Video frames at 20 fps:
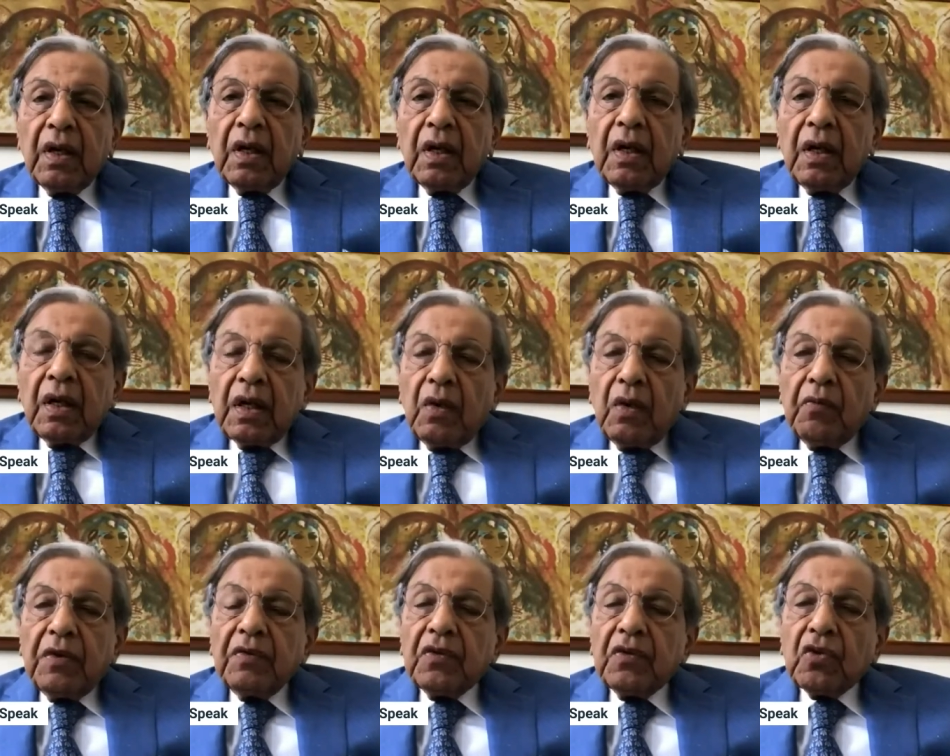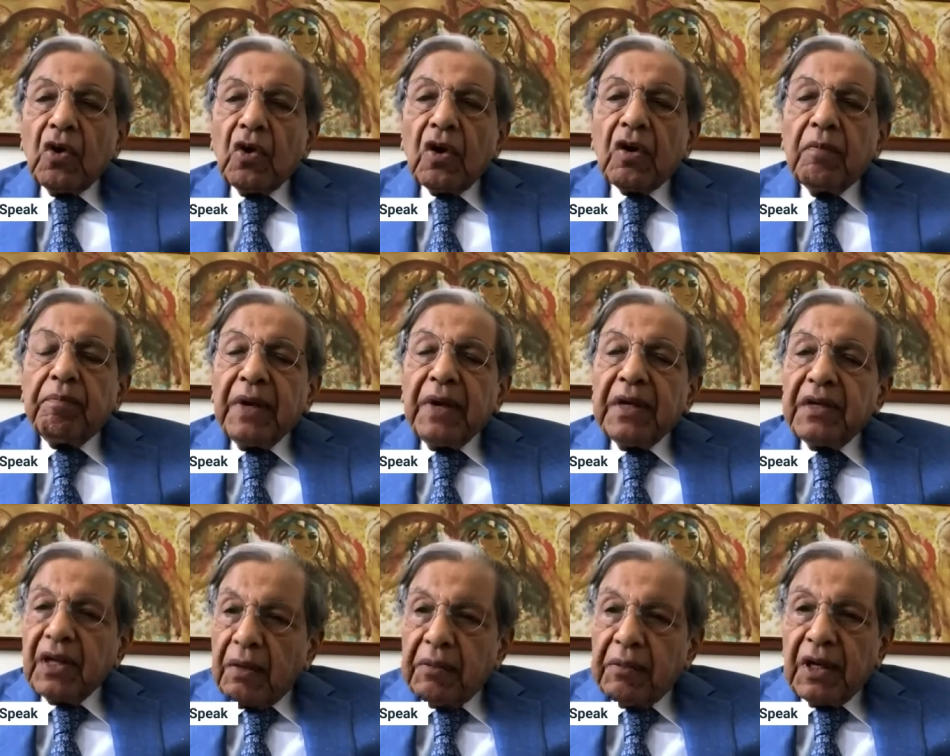Now, when you talk of
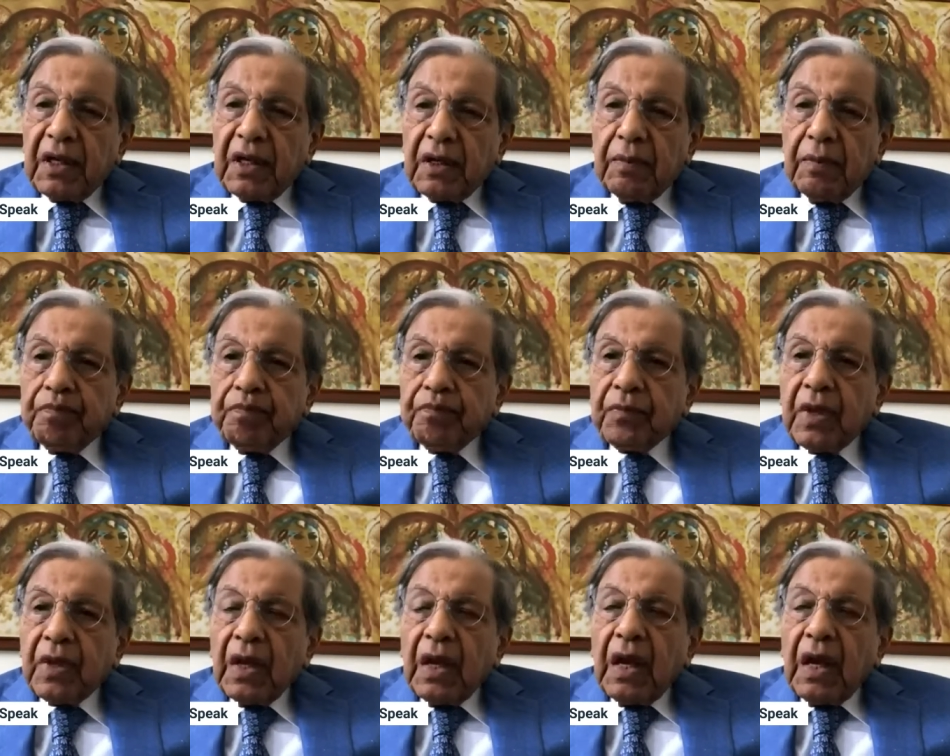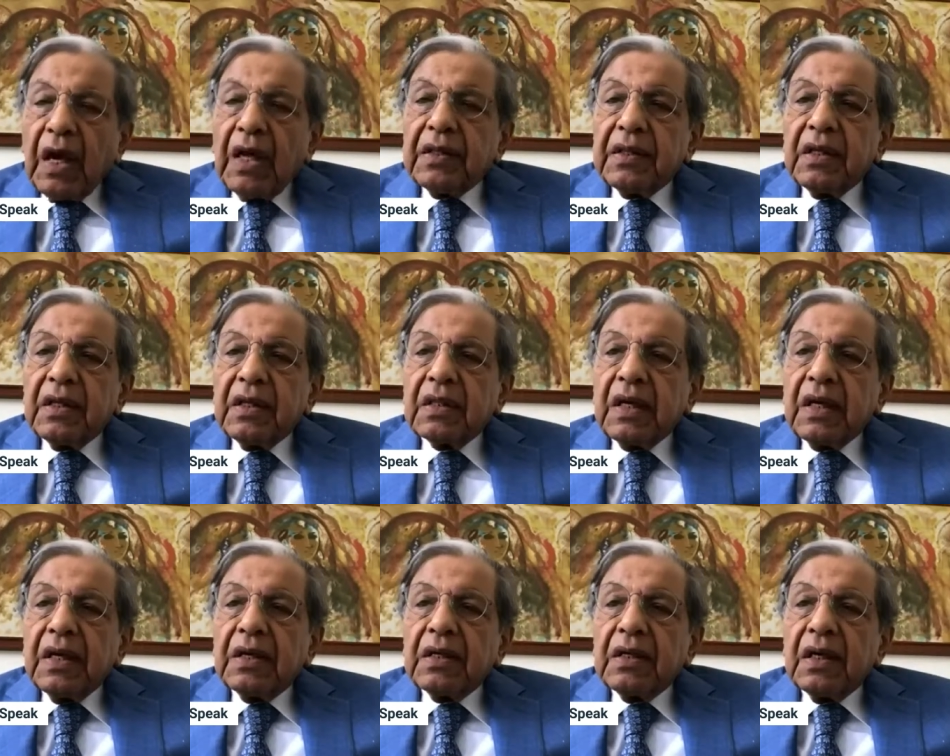pandemic, I think
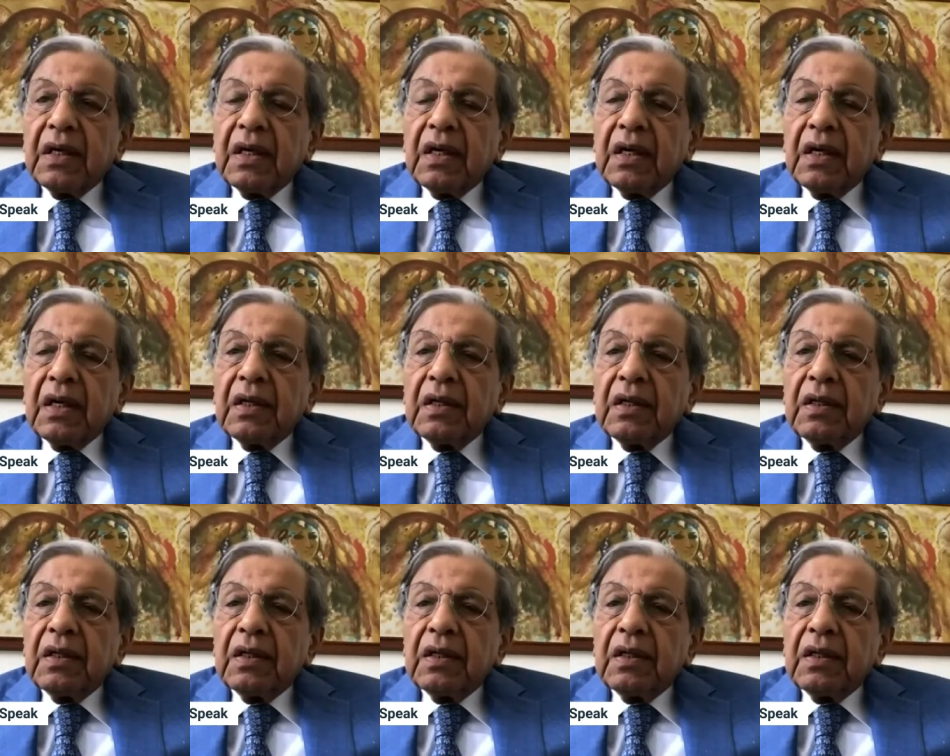that